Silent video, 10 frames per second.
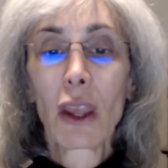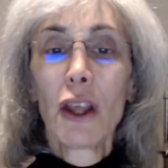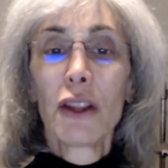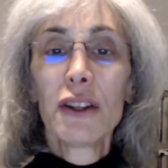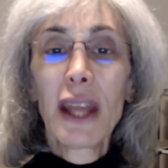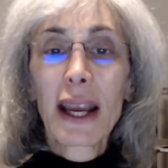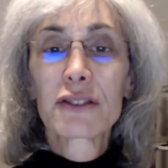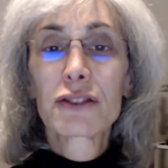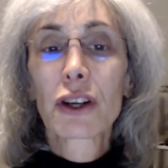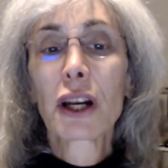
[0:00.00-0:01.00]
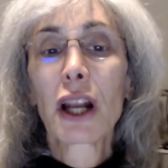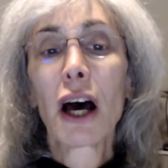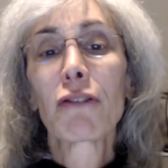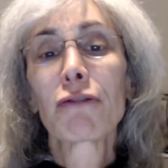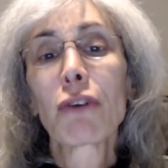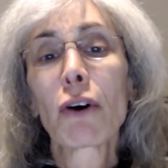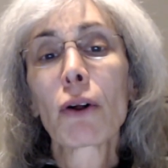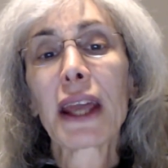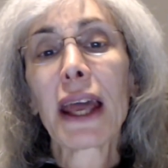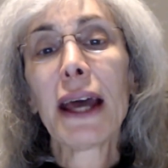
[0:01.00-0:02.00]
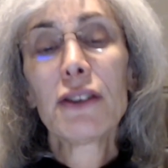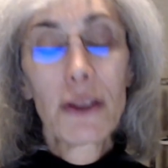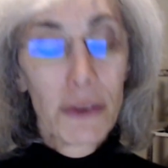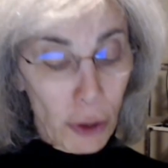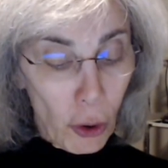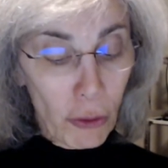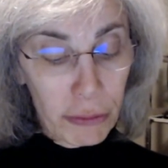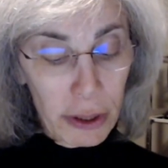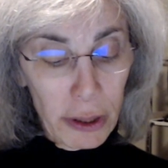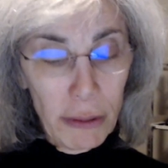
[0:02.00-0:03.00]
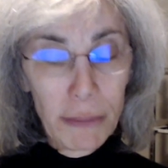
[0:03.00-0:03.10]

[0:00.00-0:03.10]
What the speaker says: Next, you're going to fold the edges over